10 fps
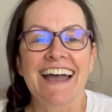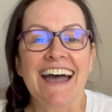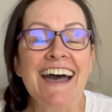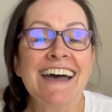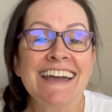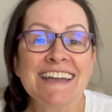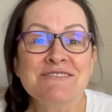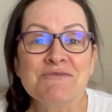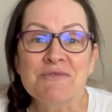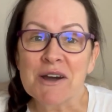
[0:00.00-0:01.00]
Hi,
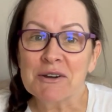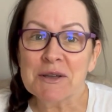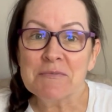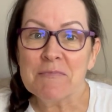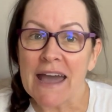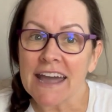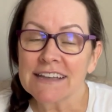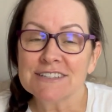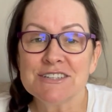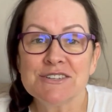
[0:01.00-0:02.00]
welcome
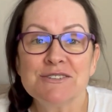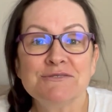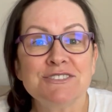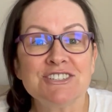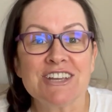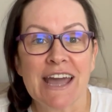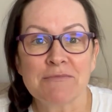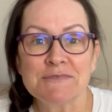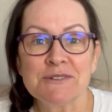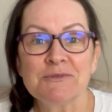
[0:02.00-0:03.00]
back to
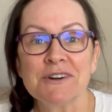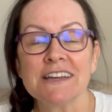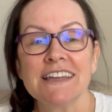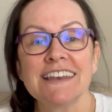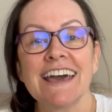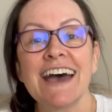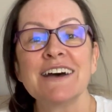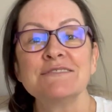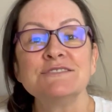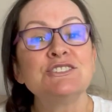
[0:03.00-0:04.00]
chapter one
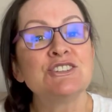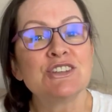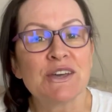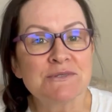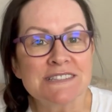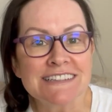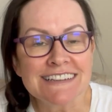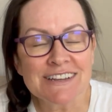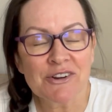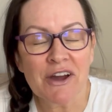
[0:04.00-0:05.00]
of Chosen
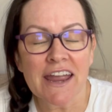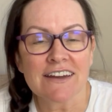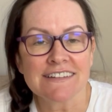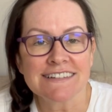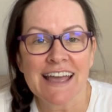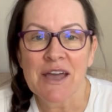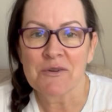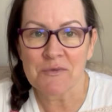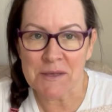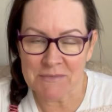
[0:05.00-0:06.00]
and Crowned
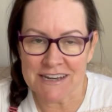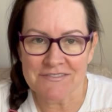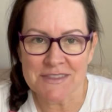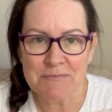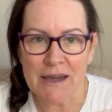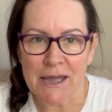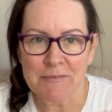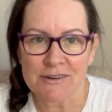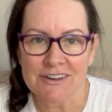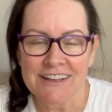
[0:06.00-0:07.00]
Women of the
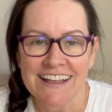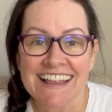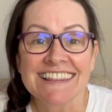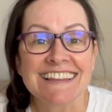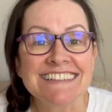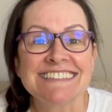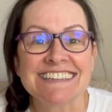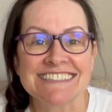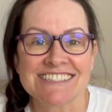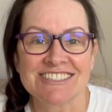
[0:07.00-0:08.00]
Bible. Let's
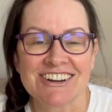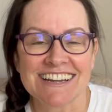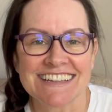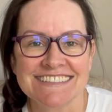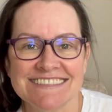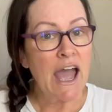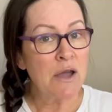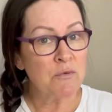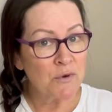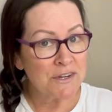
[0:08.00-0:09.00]
get started. I
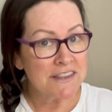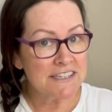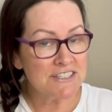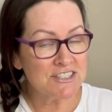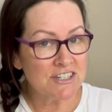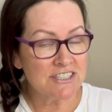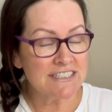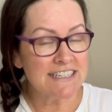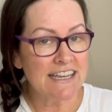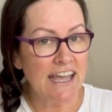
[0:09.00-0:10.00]
wore this shirt
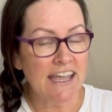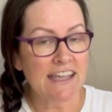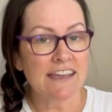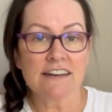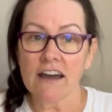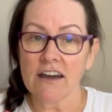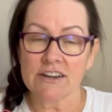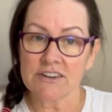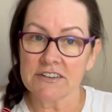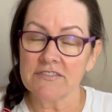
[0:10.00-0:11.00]
today in
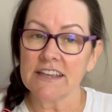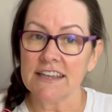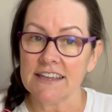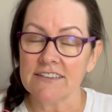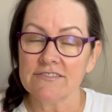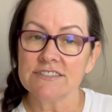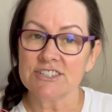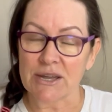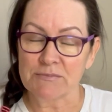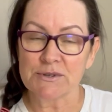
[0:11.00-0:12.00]
honor of Eve,
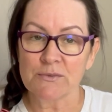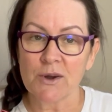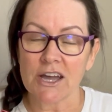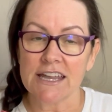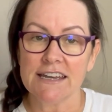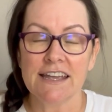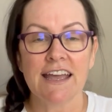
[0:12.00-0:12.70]
chapter one.